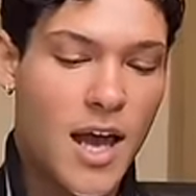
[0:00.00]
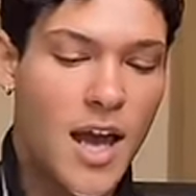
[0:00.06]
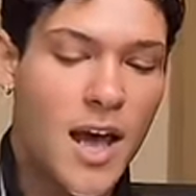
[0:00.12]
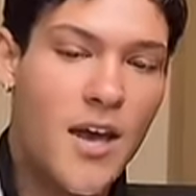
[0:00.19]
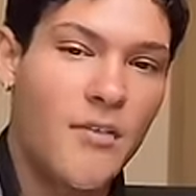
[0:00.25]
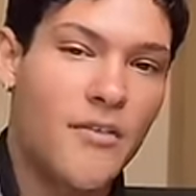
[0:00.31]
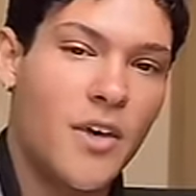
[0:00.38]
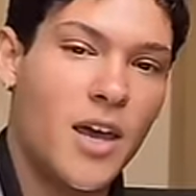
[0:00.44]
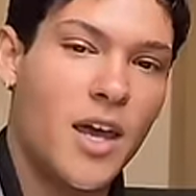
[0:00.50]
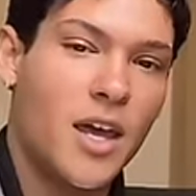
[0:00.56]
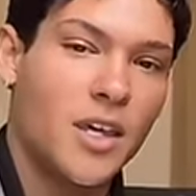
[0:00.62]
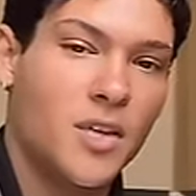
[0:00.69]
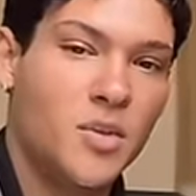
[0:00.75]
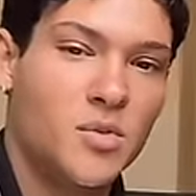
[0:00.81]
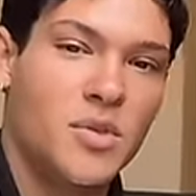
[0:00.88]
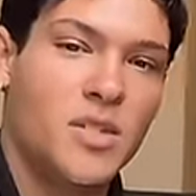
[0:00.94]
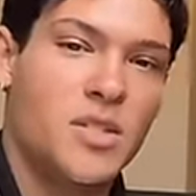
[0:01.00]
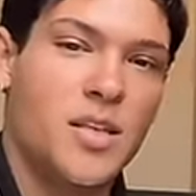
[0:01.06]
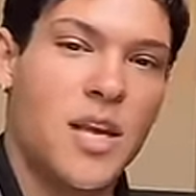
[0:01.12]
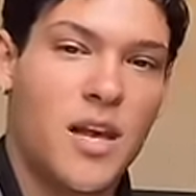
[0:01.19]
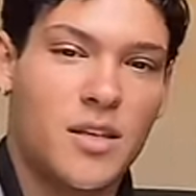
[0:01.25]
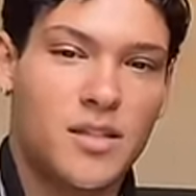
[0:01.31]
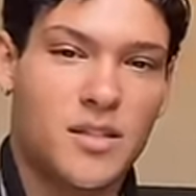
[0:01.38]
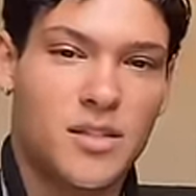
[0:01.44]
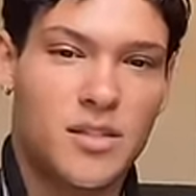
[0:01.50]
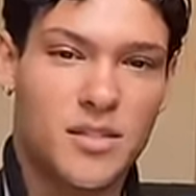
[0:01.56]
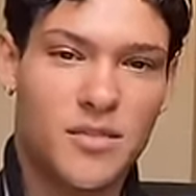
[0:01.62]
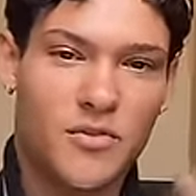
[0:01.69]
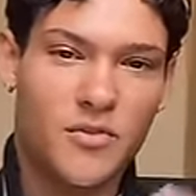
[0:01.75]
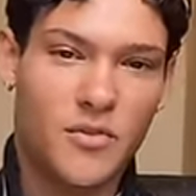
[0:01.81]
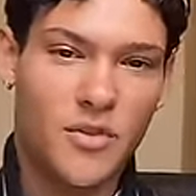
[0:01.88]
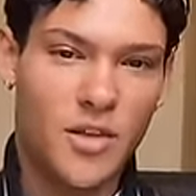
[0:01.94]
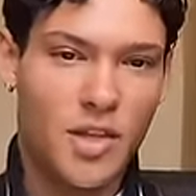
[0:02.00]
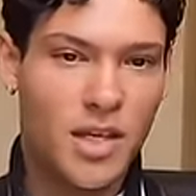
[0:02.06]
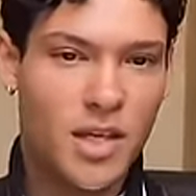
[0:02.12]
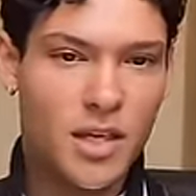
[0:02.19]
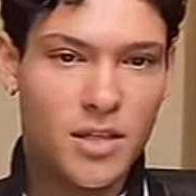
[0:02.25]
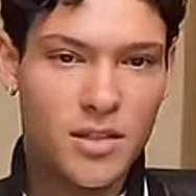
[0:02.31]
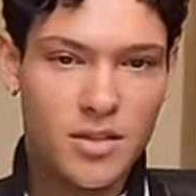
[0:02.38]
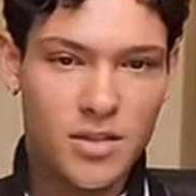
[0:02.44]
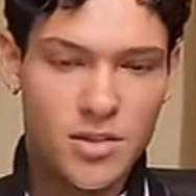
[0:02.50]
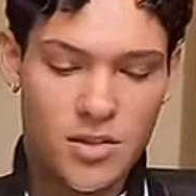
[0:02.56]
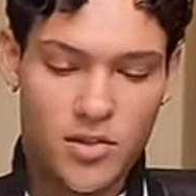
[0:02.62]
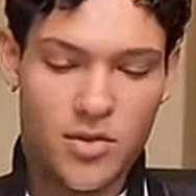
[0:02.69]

have a unisex feeling